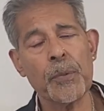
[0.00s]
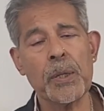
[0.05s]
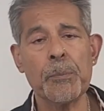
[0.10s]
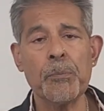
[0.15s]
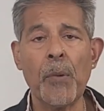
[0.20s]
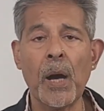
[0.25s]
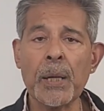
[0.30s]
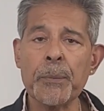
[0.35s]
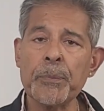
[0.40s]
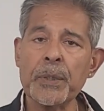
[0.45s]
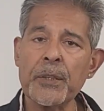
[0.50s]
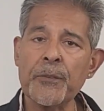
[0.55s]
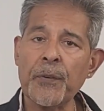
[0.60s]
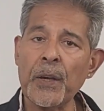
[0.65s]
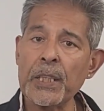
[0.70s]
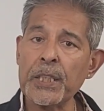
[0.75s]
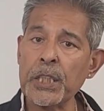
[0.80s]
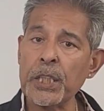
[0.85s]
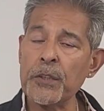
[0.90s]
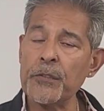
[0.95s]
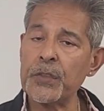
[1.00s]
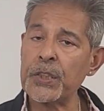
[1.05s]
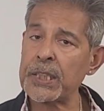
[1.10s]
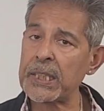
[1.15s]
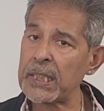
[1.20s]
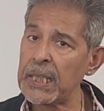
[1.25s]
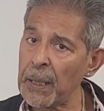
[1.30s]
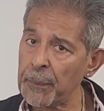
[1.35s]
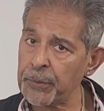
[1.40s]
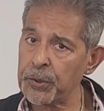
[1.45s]
It might be the fact that you've
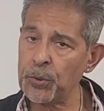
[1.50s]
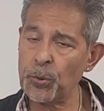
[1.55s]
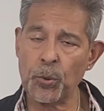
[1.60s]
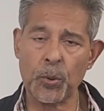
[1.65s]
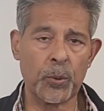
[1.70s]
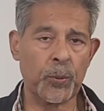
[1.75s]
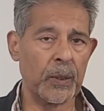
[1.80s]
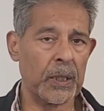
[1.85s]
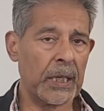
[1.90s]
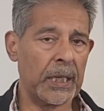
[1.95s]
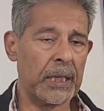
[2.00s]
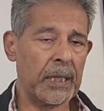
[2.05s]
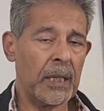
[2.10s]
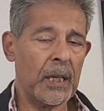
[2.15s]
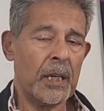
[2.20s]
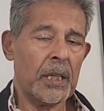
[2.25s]
slept awkwardly.